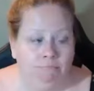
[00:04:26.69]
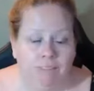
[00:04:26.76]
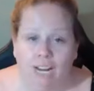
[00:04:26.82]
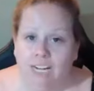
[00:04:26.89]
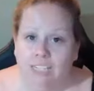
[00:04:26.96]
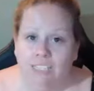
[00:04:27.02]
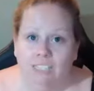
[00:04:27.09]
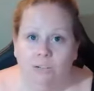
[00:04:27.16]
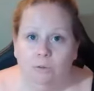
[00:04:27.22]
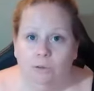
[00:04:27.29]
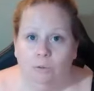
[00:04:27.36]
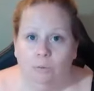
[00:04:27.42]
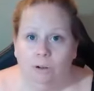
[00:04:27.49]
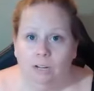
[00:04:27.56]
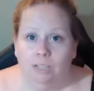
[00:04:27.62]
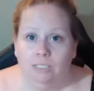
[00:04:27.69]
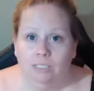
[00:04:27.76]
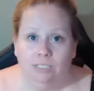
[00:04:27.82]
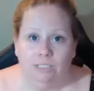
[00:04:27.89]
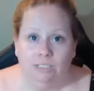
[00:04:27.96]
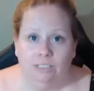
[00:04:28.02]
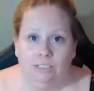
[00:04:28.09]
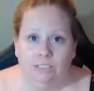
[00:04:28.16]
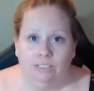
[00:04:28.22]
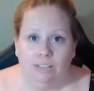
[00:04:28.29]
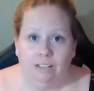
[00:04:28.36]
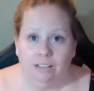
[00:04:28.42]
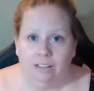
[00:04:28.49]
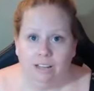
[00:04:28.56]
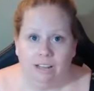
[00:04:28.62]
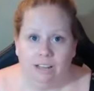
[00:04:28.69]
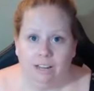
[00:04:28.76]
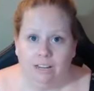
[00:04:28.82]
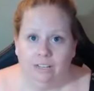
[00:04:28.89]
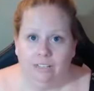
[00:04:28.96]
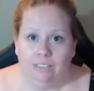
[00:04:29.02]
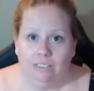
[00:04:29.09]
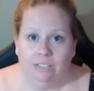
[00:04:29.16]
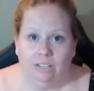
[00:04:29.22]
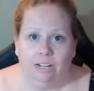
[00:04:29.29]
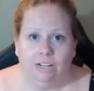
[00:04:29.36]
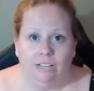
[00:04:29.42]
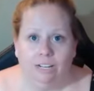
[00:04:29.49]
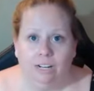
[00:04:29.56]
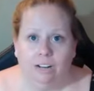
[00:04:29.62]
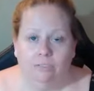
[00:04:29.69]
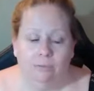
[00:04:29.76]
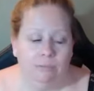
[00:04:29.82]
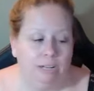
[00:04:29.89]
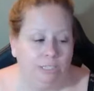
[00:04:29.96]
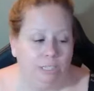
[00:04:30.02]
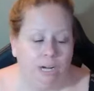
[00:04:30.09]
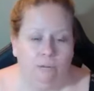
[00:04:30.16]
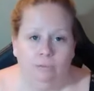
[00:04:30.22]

I didn't know what it was until I got laid off from that job,